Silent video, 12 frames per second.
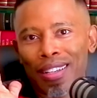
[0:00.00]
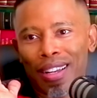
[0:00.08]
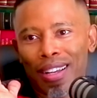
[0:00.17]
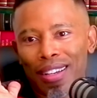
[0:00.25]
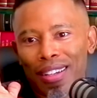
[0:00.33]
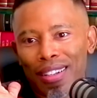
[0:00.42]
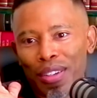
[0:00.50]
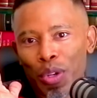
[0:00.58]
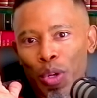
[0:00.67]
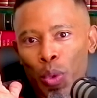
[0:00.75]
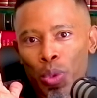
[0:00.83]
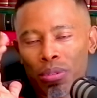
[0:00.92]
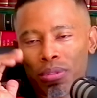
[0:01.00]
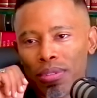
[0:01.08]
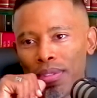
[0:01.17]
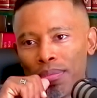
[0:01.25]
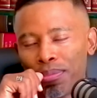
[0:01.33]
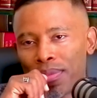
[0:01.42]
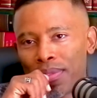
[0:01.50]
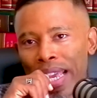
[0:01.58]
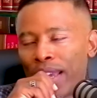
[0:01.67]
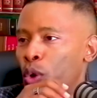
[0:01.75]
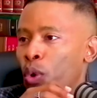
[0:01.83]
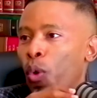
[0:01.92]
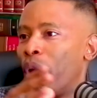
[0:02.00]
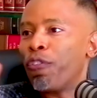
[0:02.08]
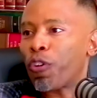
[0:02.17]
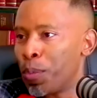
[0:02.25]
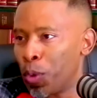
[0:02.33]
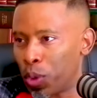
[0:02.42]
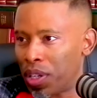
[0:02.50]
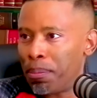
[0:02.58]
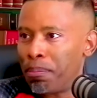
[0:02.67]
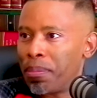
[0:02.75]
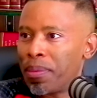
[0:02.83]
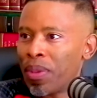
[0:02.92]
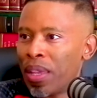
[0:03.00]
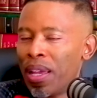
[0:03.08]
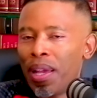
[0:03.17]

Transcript: Uh, you know, take you away from your dream.